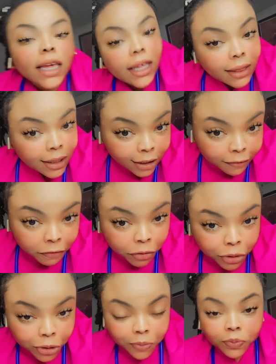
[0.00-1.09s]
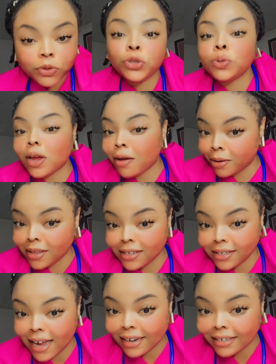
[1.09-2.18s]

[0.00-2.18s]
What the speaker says: in this fruit. Do you now understand?